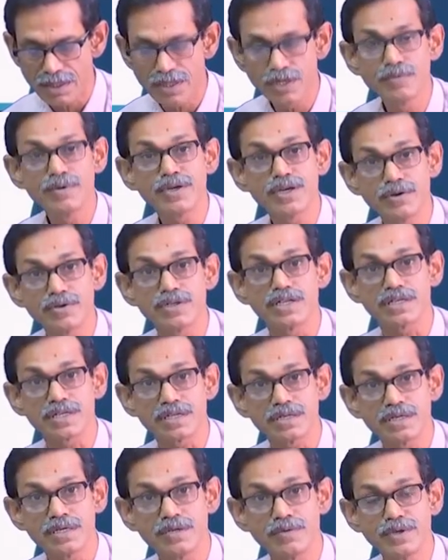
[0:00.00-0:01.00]

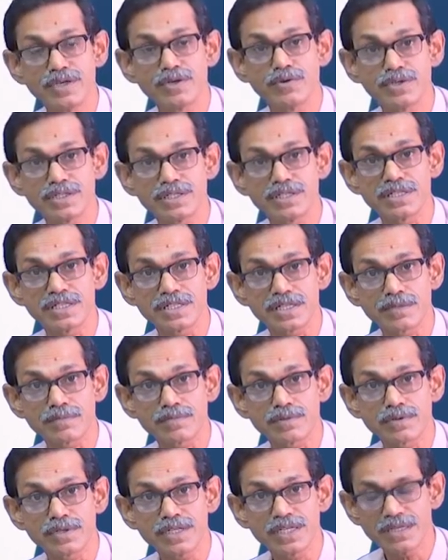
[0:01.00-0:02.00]

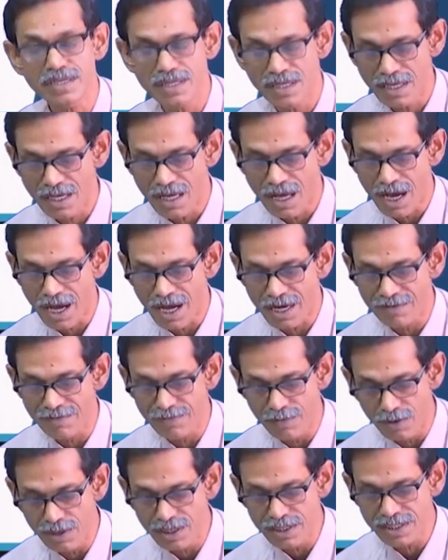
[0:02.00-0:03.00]
ubiquitinated protein,
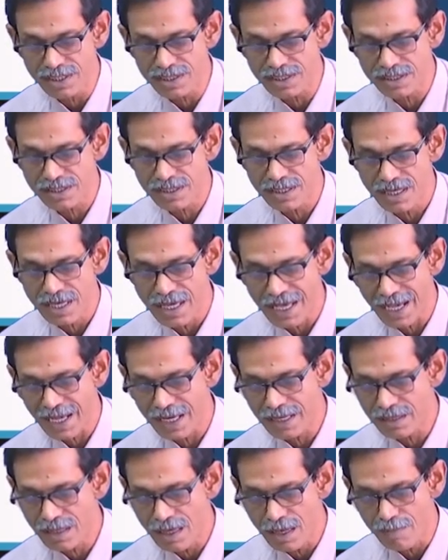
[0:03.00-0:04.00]
unfold this
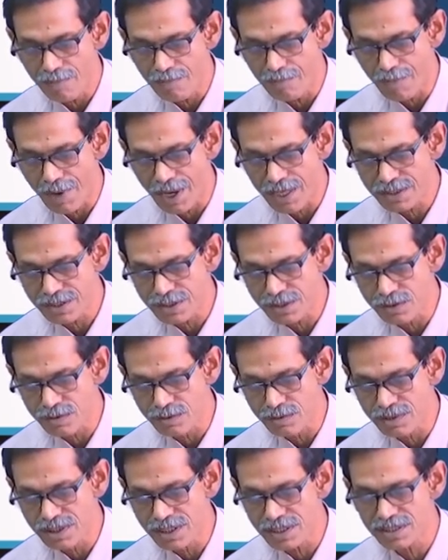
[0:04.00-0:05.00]
and pass
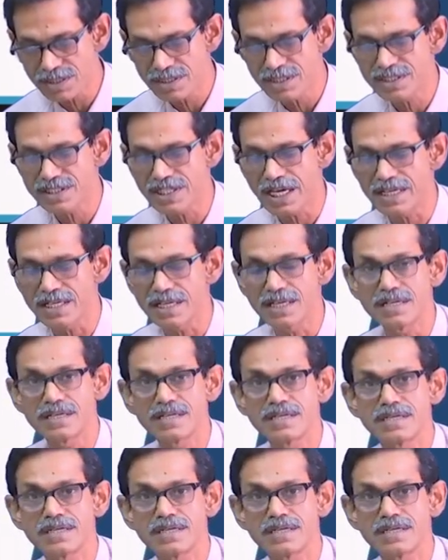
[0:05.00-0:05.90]
through this channel.